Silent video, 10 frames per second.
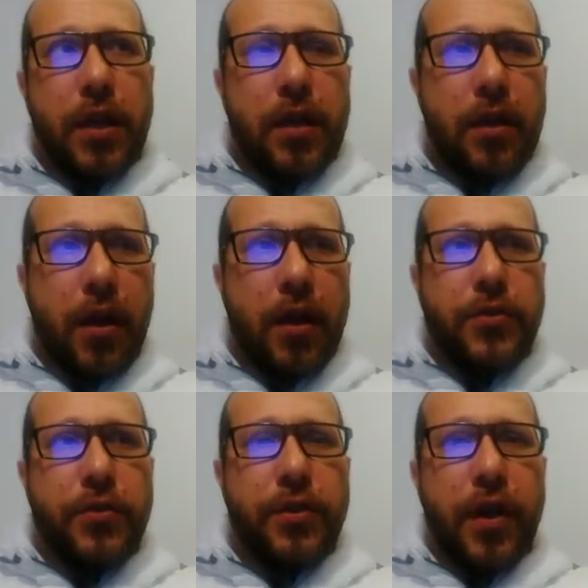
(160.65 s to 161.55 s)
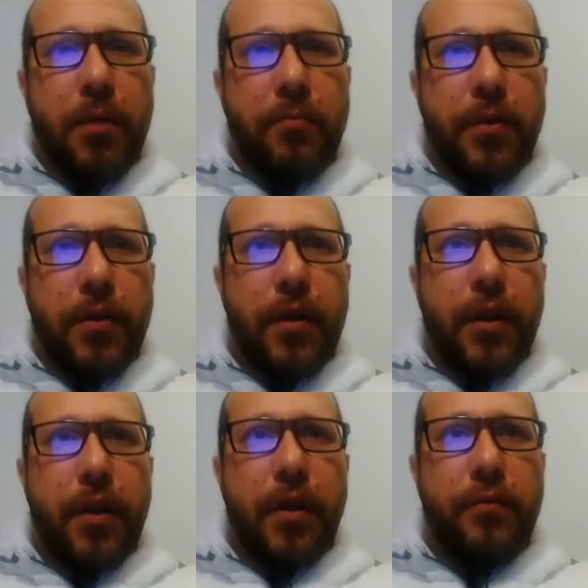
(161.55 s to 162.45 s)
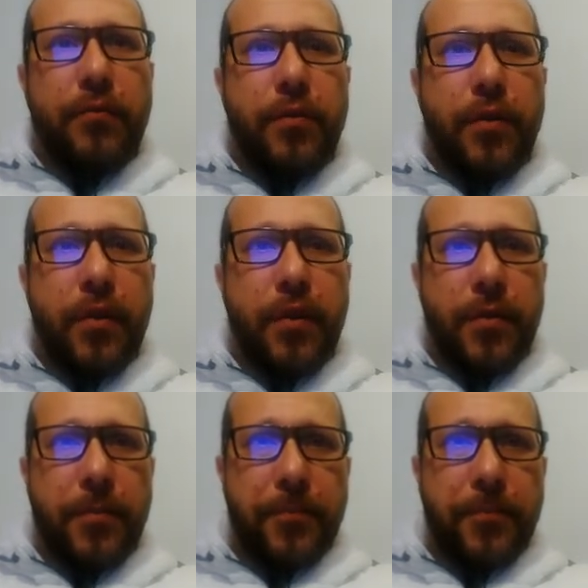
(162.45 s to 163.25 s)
larger number of the